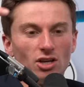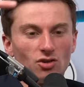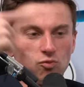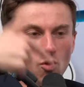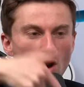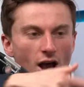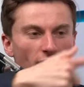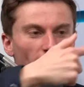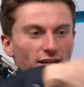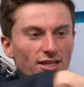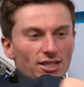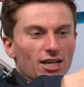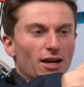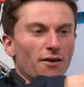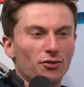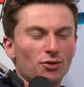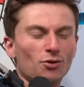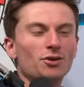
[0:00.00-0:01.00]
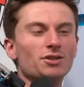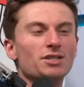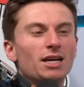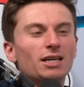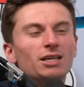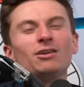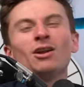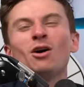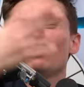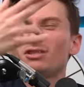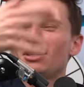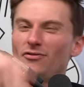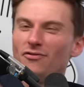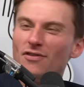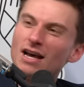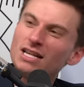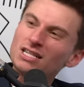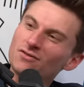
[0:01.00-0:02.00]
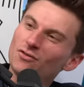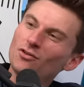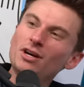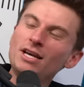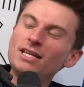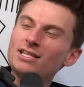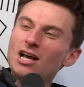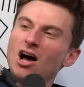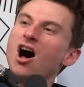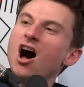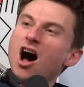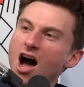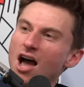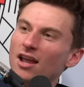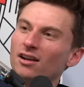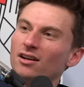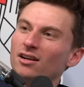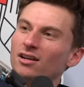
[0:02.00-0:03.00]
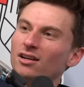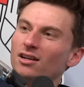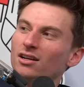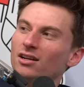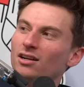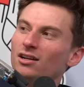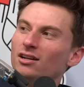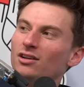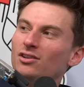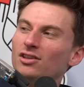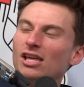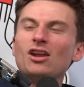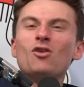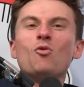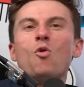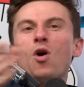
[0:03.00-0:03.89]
is walking himself through it's like you know it's a festival it's hot they don't